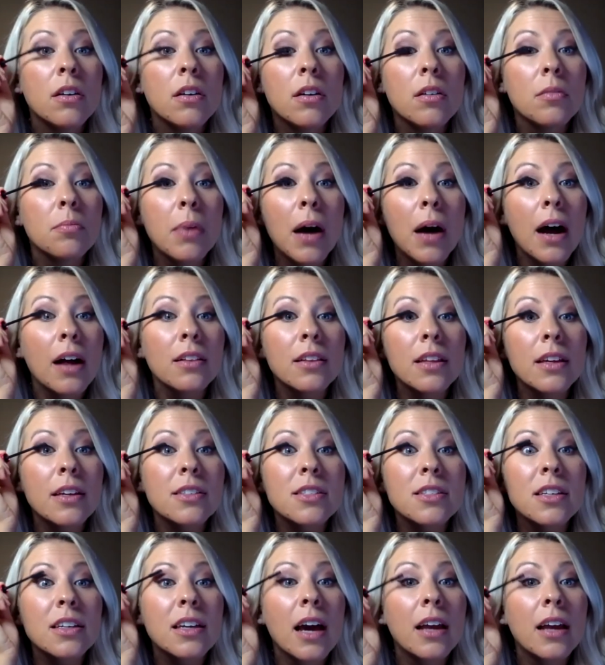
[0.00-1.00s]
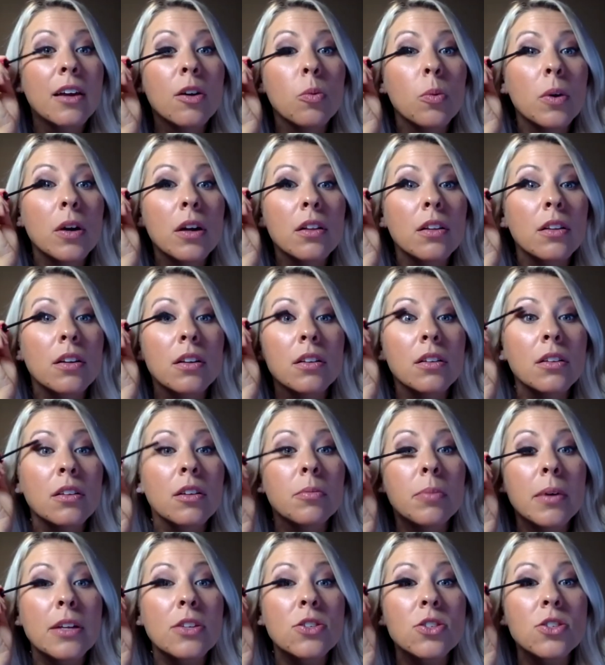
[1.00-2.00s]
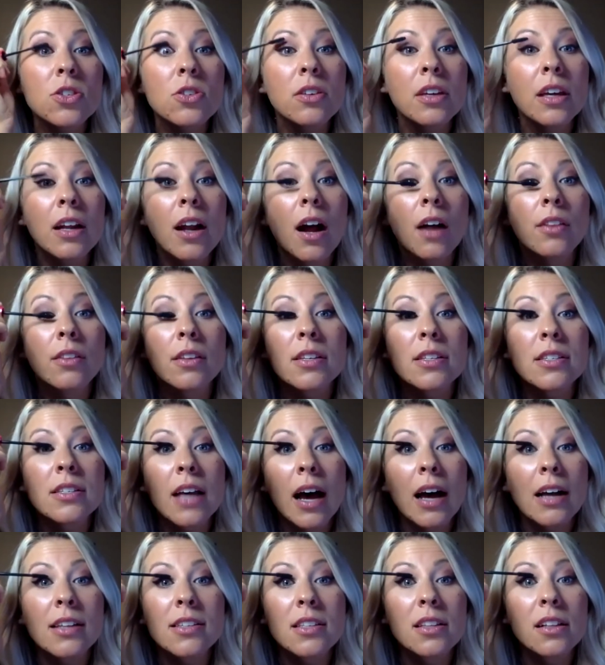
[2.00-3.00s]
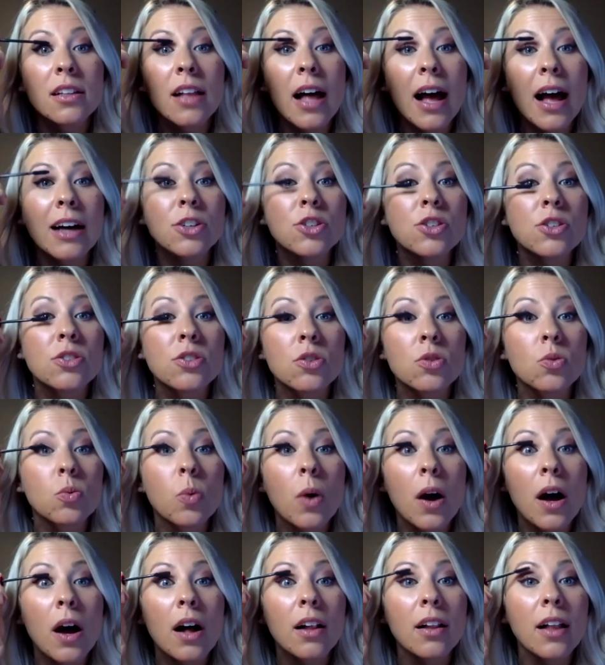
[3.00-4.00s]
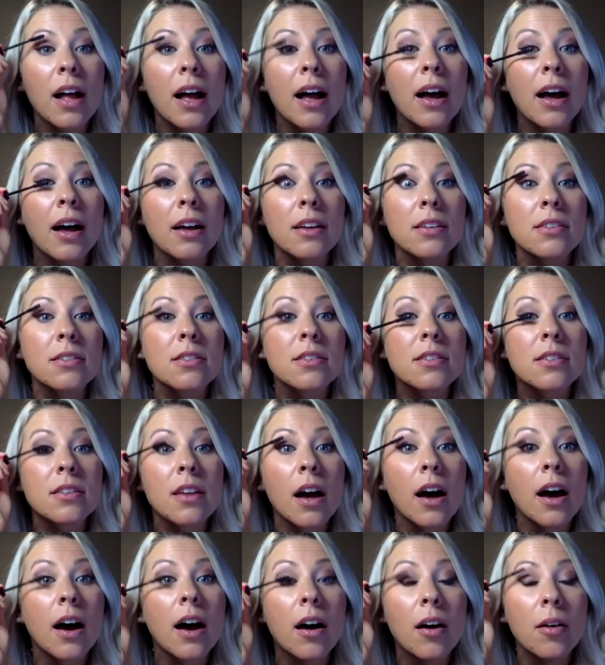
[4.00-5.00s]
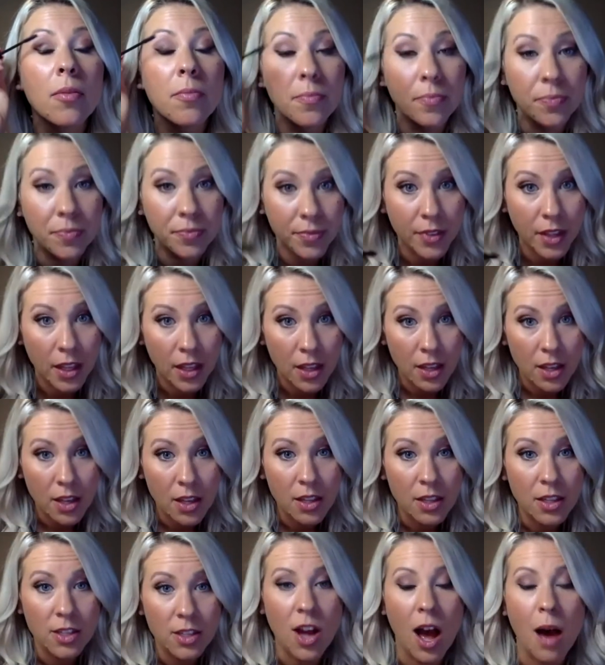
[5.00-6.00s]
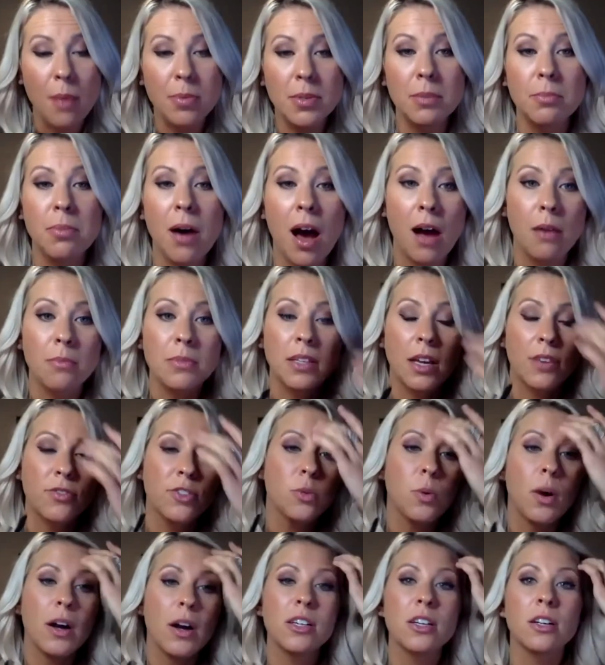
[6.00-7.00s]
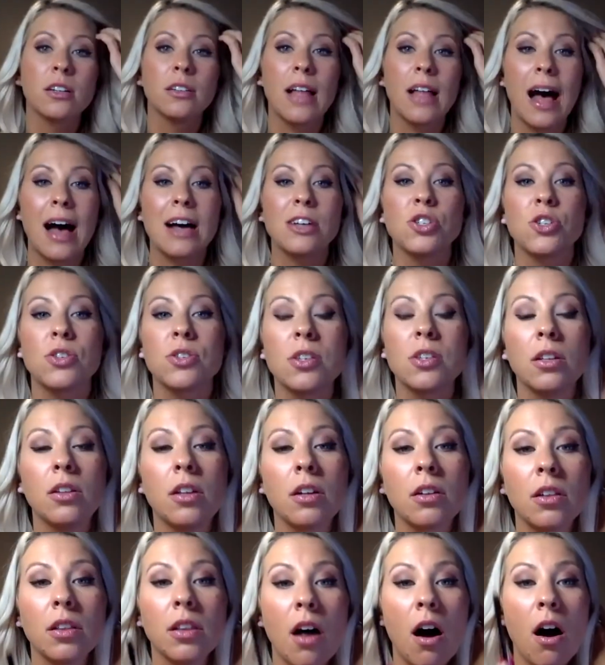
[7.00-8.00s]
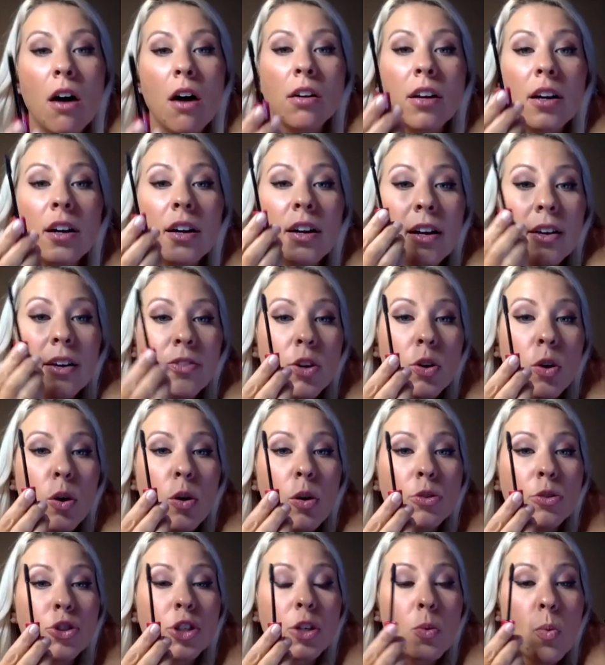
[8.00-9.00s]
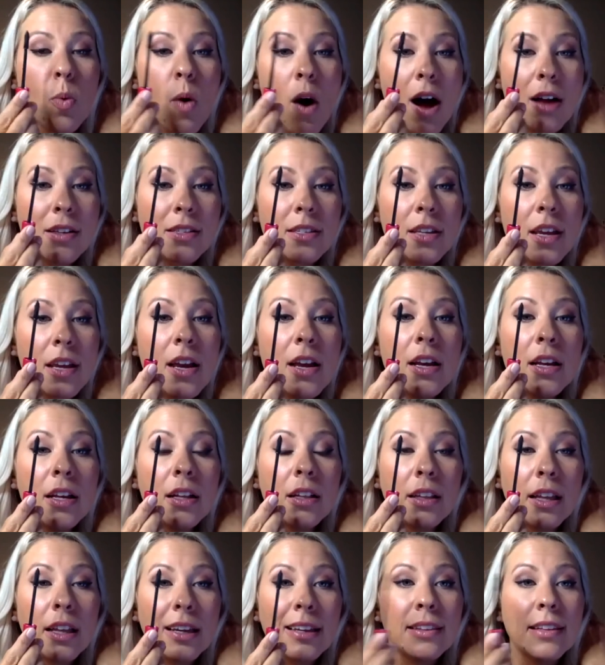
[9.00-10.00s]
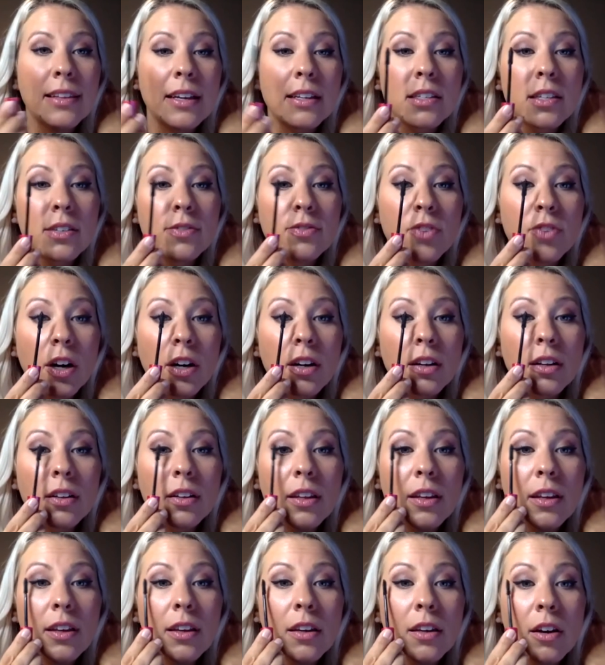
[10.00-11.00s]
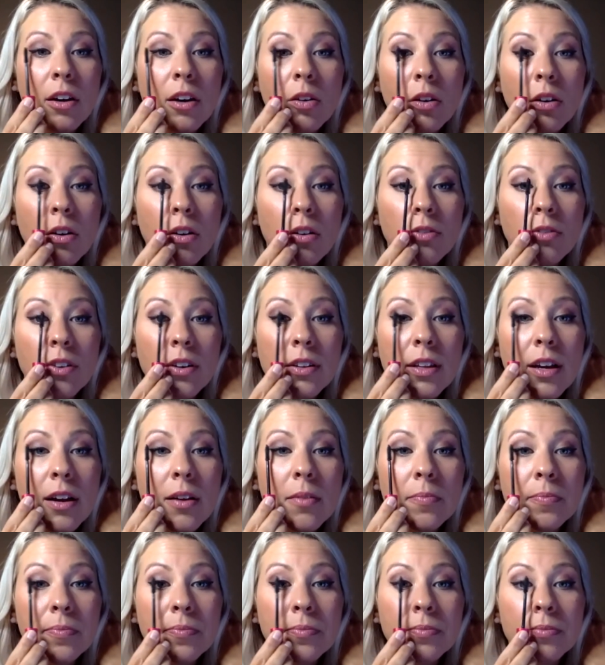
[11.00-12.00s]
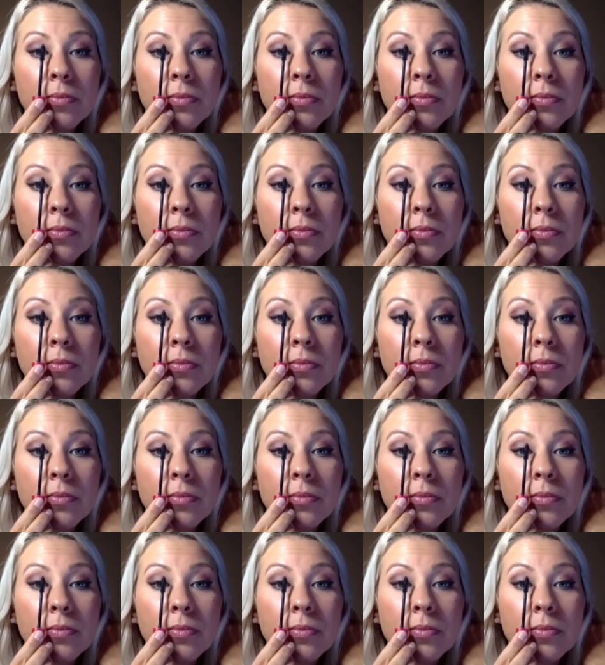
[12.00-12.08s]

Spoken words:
But I like to kind of wiggle it a little bit so you get it on the sides of the lashes as well as the tops and bottoms. Now, if you want your lashes to look longer, if you hold your wand like this vertically and go over them,